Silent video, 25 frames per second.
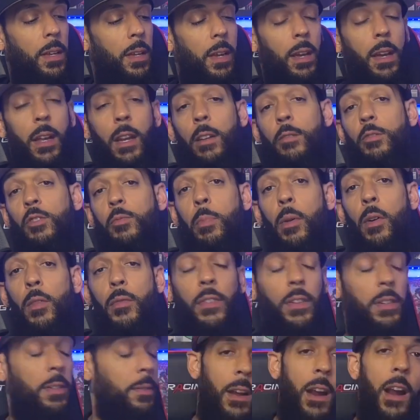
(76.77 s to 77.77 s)
And it was
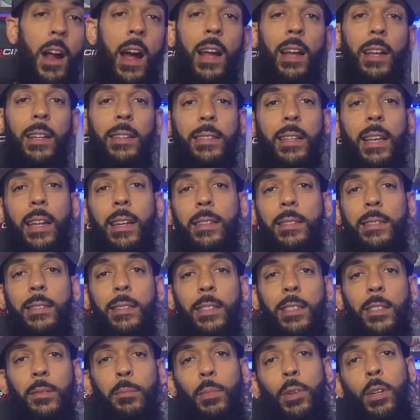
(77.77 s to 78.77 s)
perfect. All right, let's get into
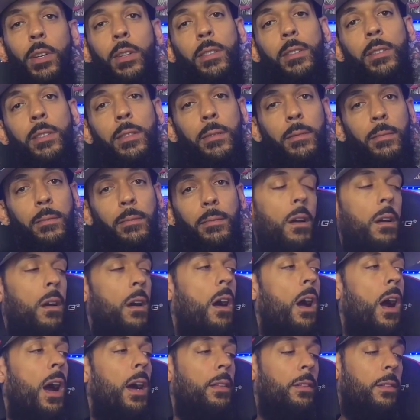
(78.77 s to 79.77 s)
these books.
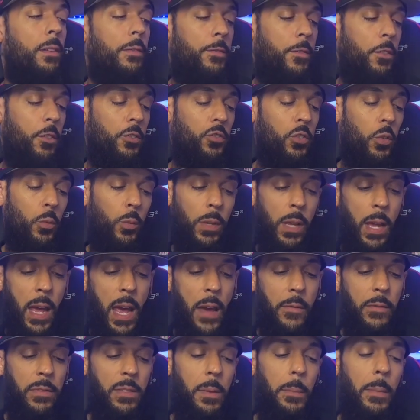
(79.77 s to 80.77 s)
All right, the first one we
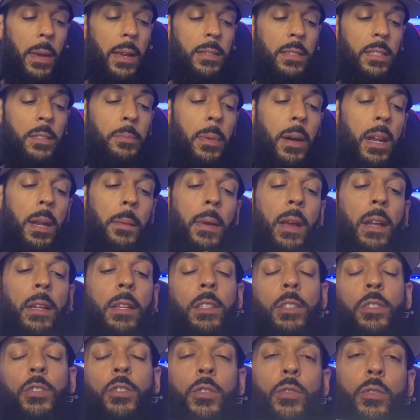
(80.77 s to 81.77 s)
have is Amazing Spider-Man
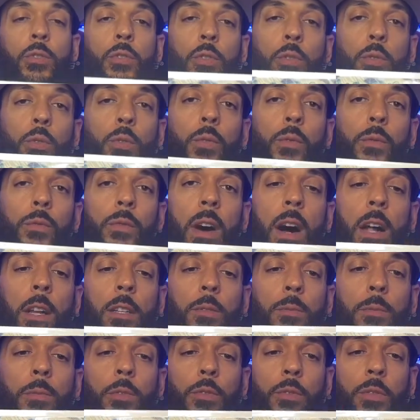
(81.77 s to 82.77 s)
Issue 2,
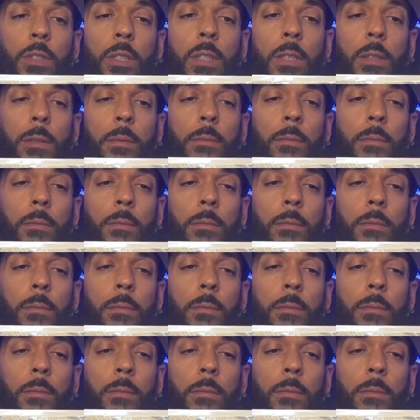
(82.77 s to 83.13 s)
Volume 3.